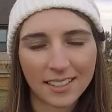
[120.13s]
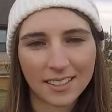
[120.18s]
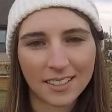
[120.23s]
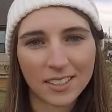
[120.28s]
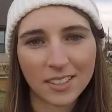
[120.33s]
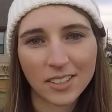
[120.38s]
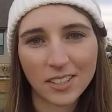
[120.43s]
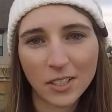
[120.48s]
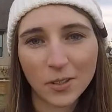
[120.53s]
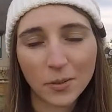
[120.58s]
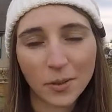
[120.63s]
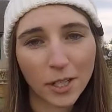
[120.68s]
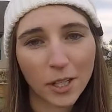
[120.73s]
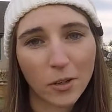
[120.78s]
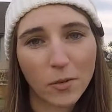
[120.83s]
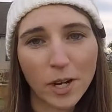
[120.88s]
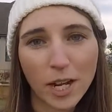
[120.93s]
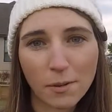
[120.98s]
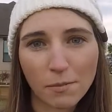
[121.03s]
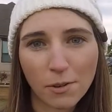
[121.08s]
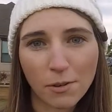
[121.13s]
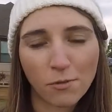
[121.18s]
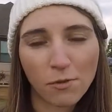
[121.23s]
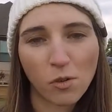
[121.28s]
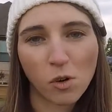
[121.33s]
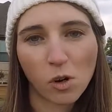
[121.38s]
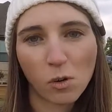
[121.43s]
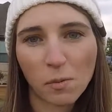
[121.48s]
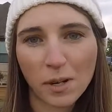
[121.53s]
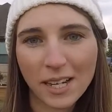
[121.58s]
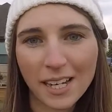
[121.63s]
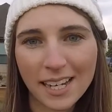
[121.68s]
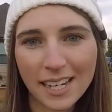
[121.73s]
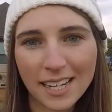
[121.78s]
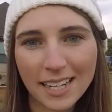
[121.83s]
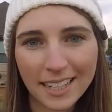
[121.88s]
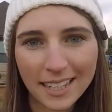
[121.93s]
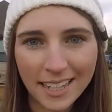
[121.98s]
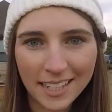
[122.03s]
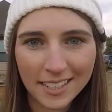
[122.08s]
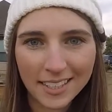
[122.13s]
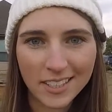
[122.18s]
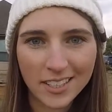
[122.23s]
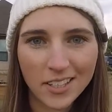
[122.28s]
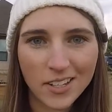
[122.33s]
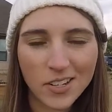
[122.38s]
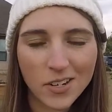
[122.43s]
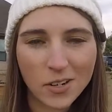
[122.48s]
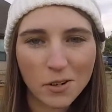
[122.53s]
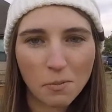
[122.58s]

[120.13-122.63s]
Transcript: So really quick, before we get to